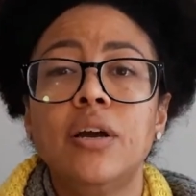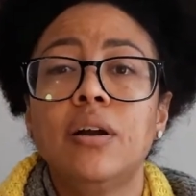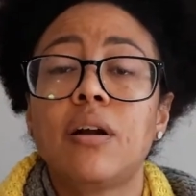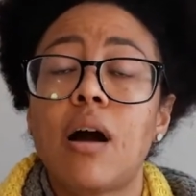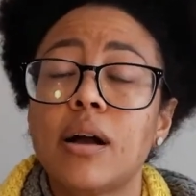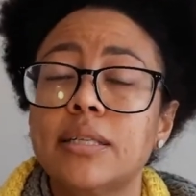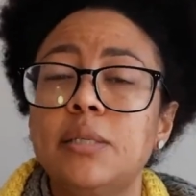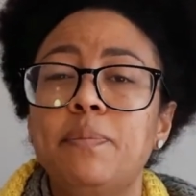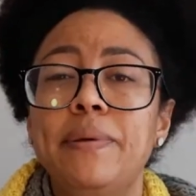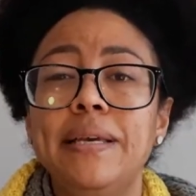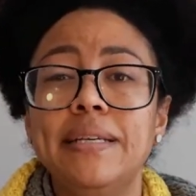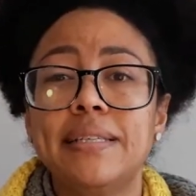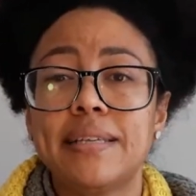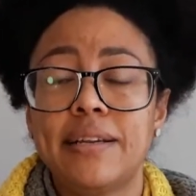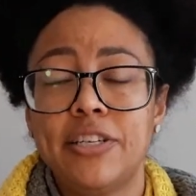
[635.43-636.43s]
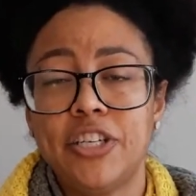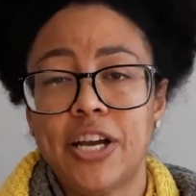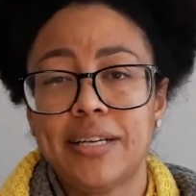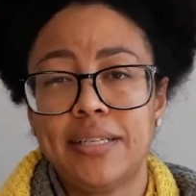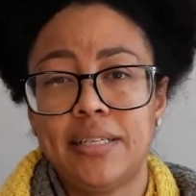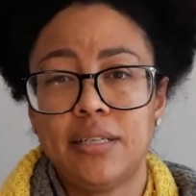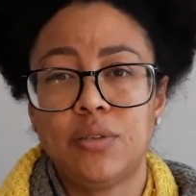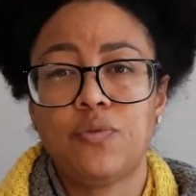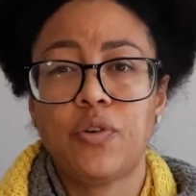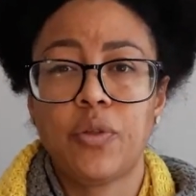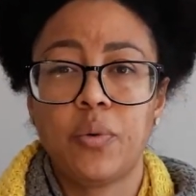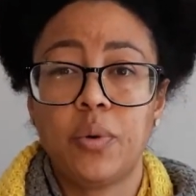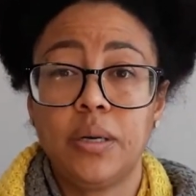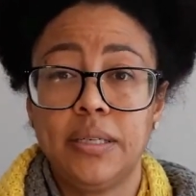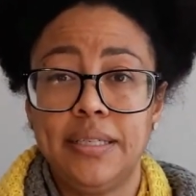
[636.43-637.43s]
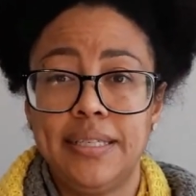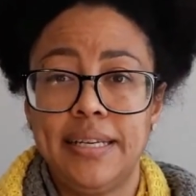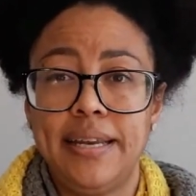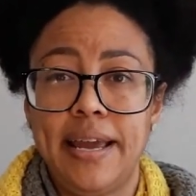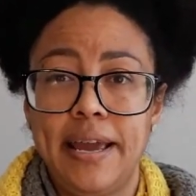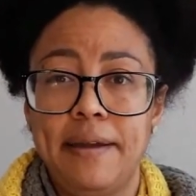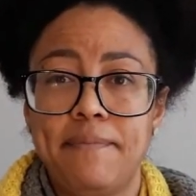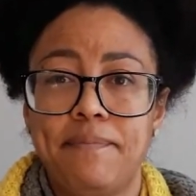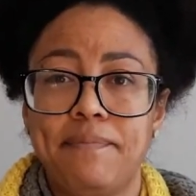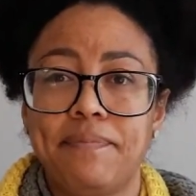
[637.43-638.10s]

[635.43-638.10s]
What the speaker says: God's peace and justice for the world today.